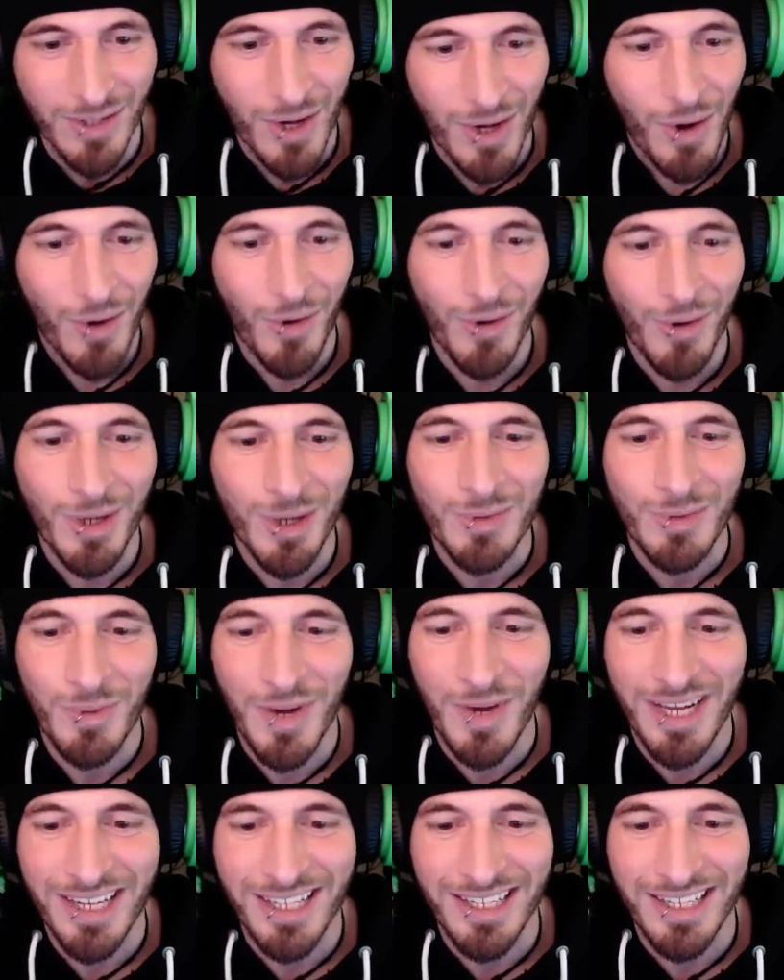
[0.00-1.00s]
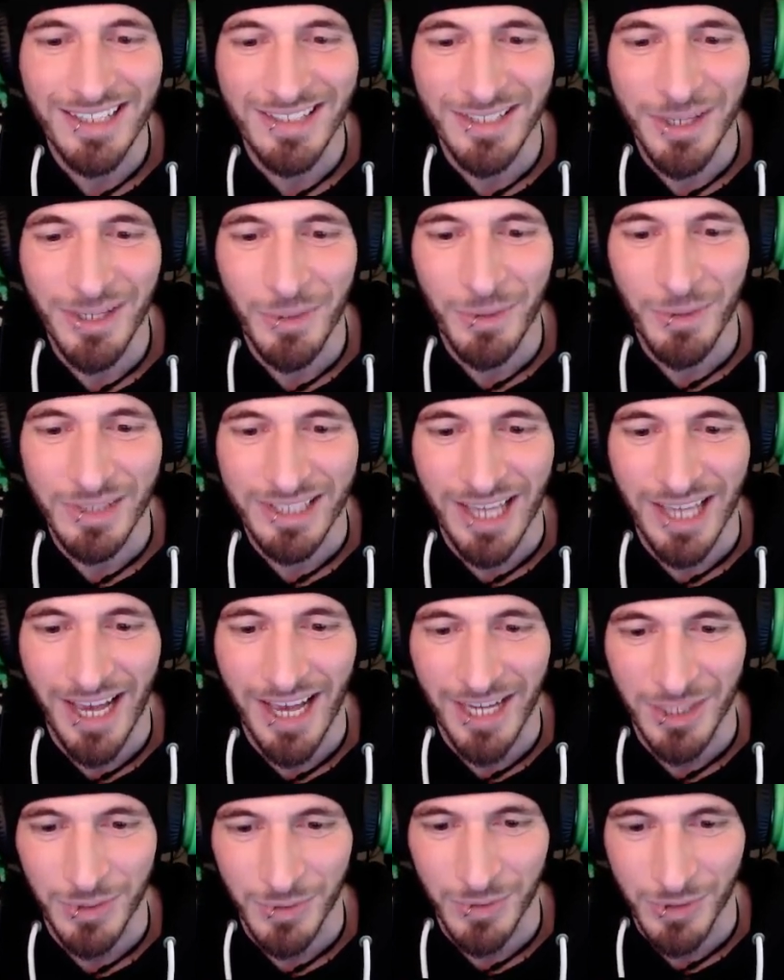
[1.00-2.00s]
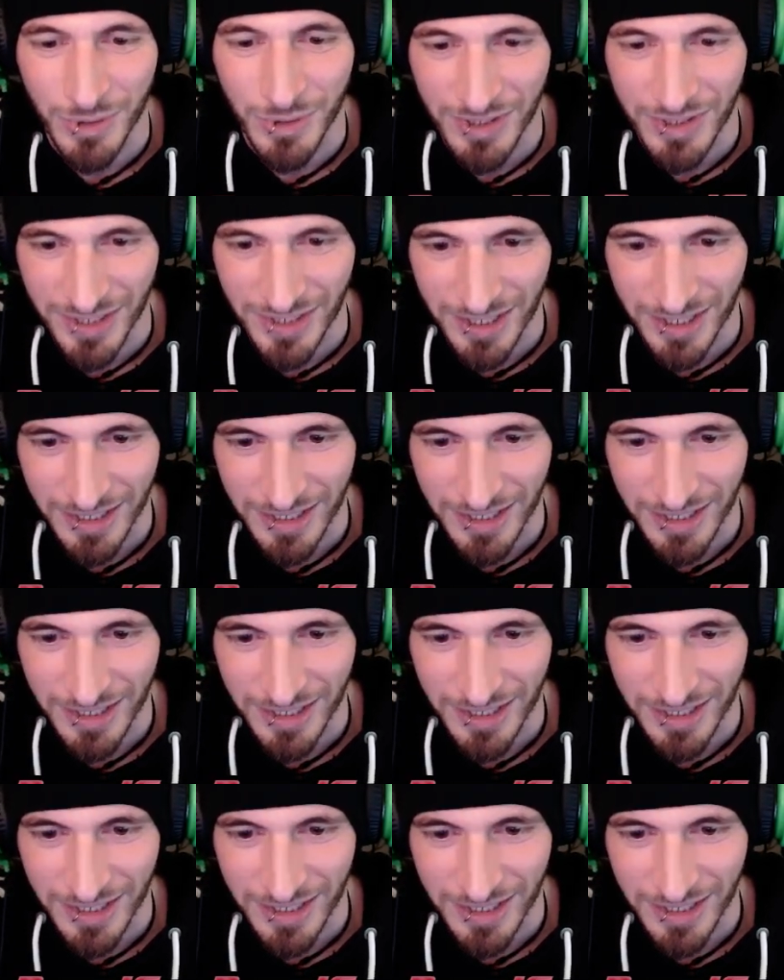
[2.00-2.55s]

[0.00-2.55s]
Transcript: or it's way easier with the actual joystick.